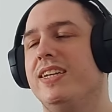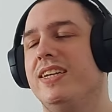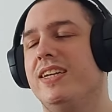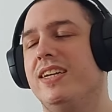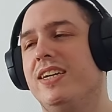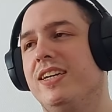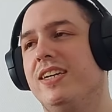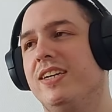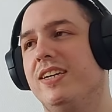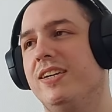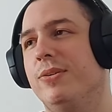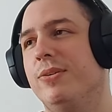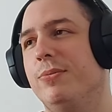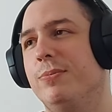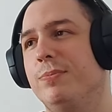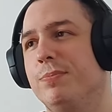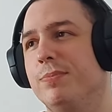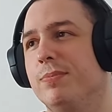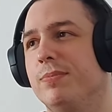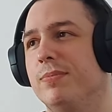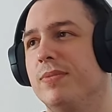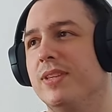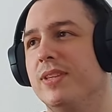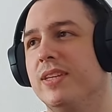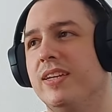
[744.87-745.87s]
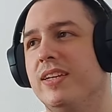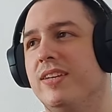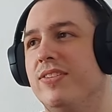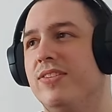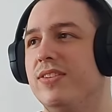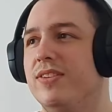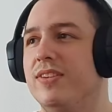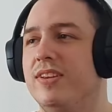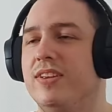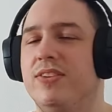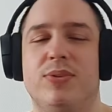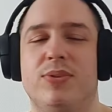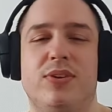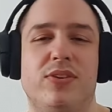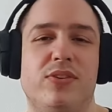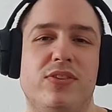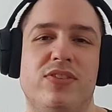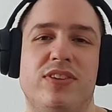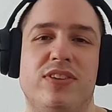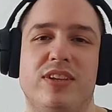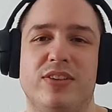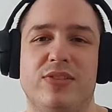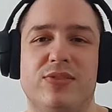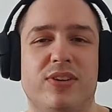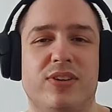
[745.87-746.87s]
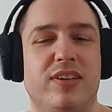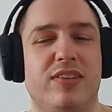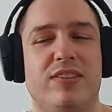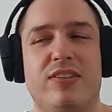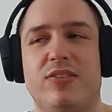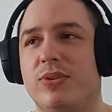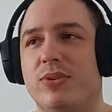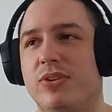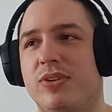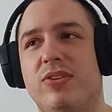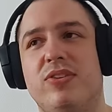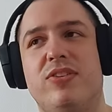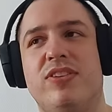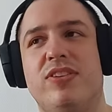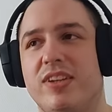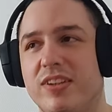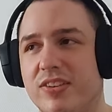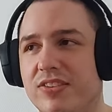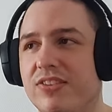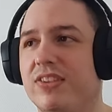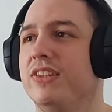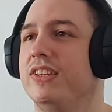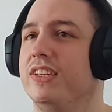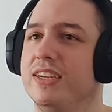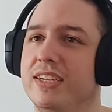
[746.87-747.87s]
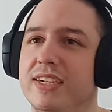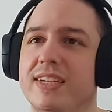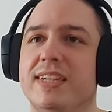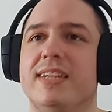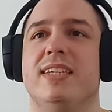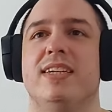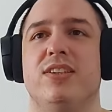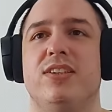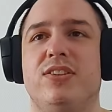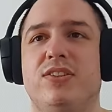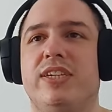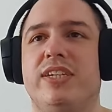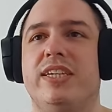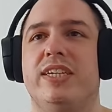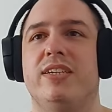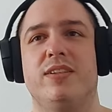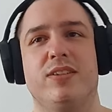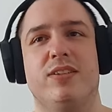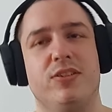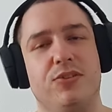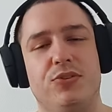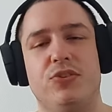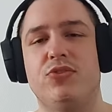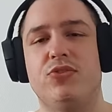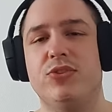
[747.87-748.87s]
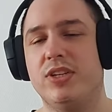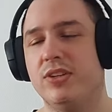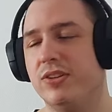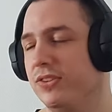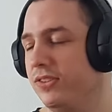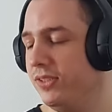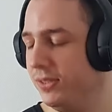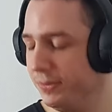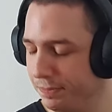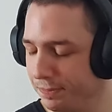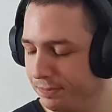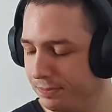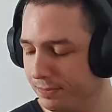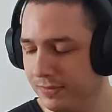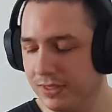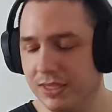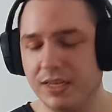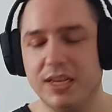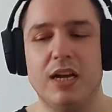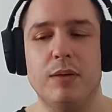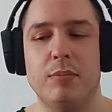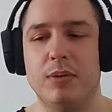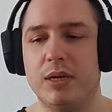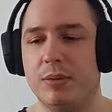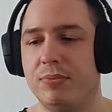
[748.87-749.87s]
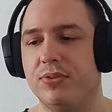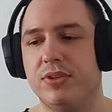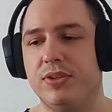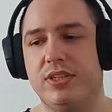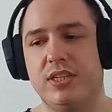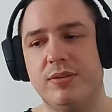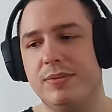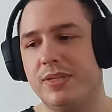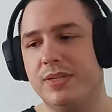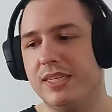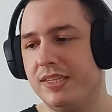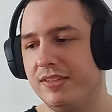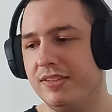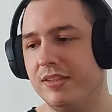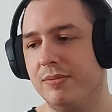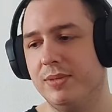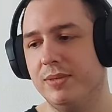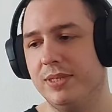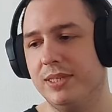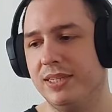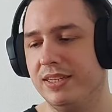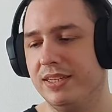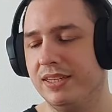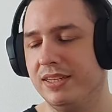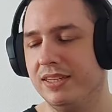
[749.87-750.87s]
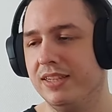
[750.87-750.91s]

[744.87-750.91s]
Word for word: Um, it's it's one of those things, right? It's one of those things. So yeah, good trailers. I'm hyped for the update. I mean,